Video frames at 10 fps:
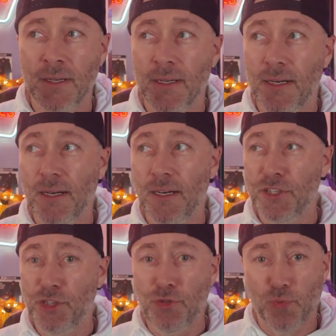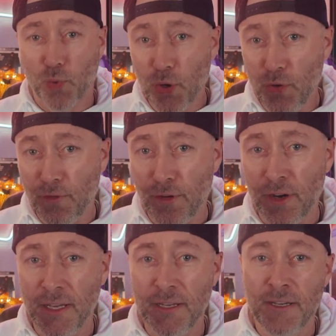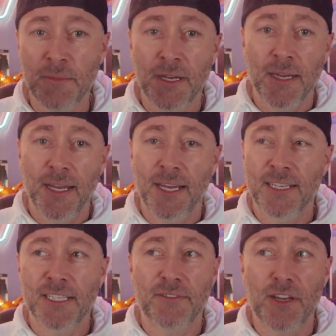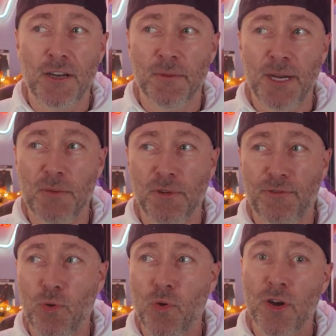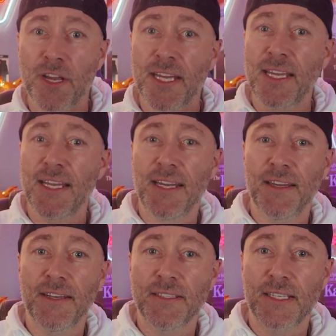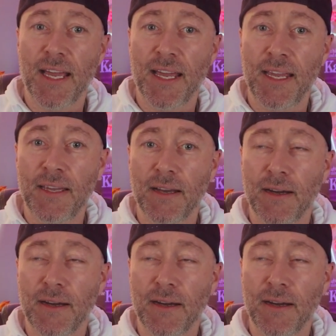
You root for him. And as I've talked about before, he's a